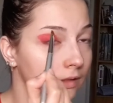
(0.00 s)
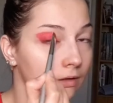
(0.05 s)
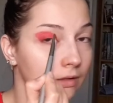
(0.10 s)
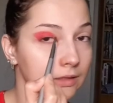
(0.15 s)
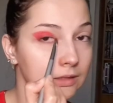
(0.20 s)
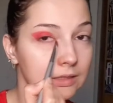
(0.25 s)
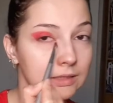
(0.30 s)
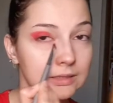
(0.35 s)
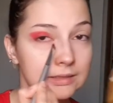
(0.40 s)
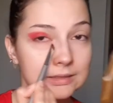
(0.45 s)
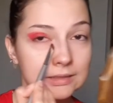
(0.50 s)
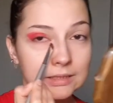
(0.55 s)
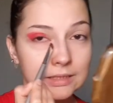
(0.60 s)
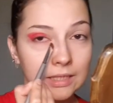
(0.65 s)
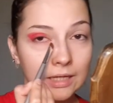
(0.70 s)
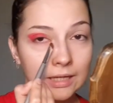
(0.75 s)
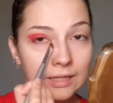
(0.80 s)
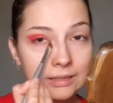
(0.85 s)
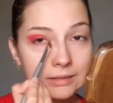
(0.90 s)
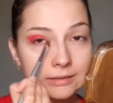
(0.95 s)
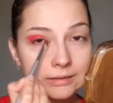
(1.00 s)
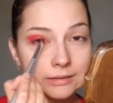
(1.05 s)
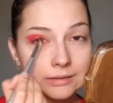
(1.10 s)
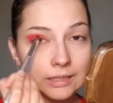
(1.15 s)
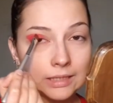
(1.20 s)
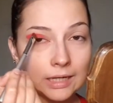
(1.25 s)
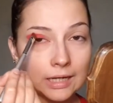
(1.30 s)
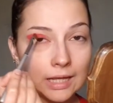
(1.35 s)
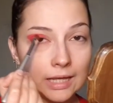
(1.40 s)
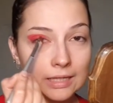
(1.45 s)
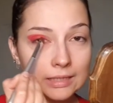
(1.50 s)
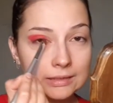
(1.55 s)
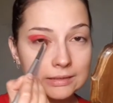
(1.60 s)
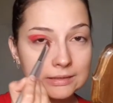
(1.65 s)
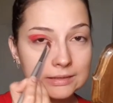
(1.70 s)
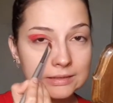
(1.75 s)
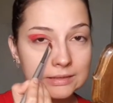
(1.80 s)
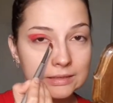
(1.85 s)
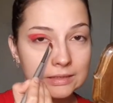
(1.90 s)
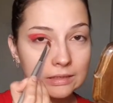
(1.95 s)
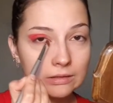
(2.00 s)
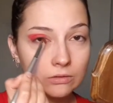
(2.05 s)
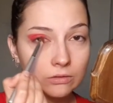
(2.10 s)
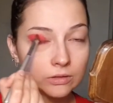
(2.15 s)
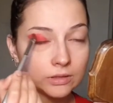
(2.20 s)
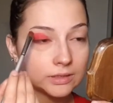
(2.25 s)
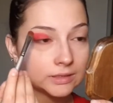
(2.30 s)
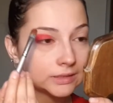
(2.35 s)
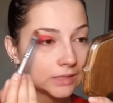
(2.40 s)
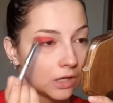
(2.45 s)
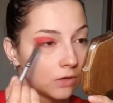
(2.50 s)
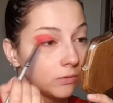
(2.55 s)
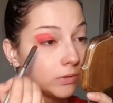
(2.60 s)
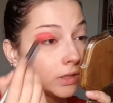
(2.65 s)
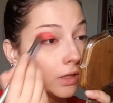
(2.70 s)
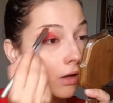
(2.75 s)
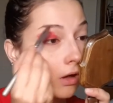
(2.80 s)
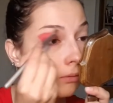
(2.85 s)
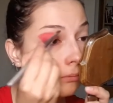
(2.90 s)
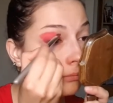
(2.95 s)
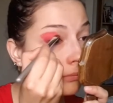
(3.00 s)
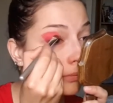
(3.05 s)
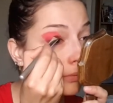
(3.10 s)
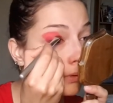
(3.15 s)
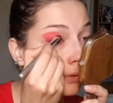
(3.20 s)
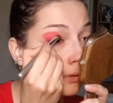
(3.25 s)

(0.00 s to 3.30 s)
Like this, see, slanted line is going on.